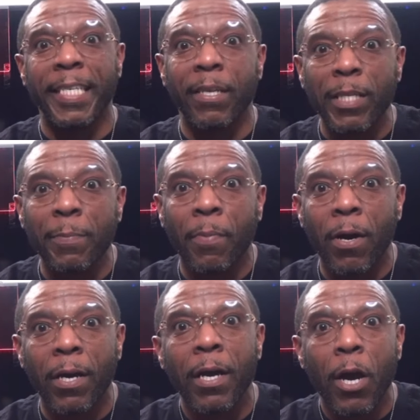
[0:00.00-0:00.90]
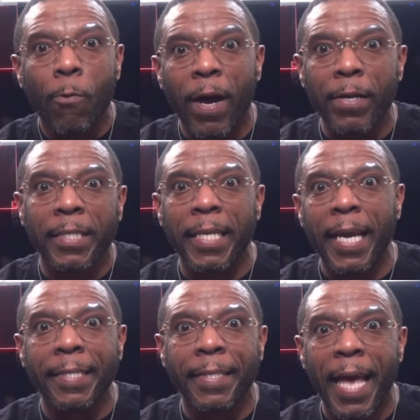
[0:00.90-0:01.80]
sitting on his bunk around the
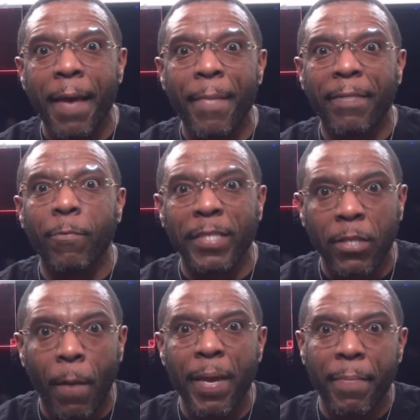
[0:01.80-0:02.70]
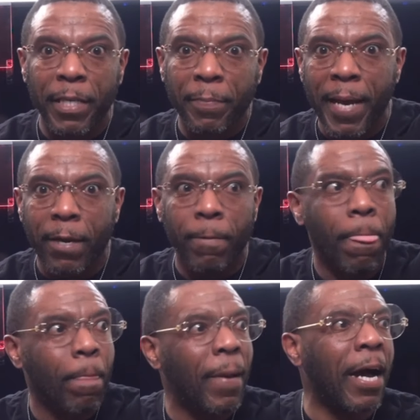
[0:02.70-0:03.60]
same time after we start peeping his pattern.
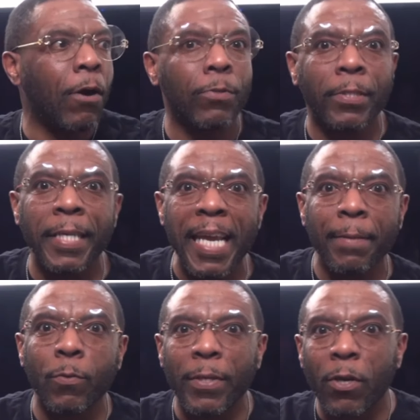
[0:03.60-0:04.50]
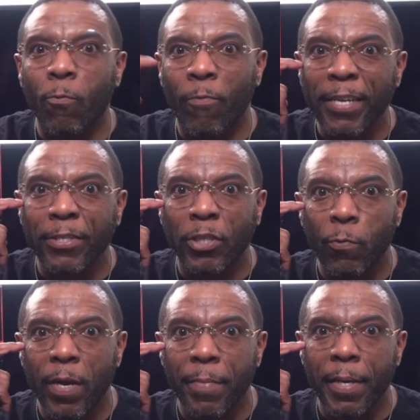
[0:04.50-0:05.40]
I don't see him, so it don't register
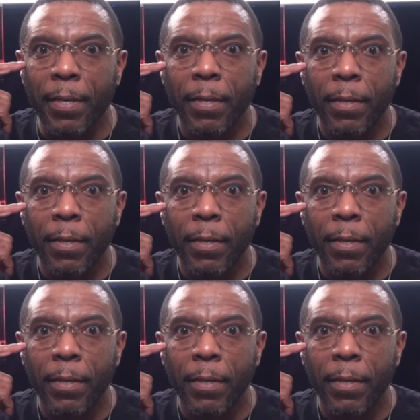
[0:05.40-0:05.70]
with me.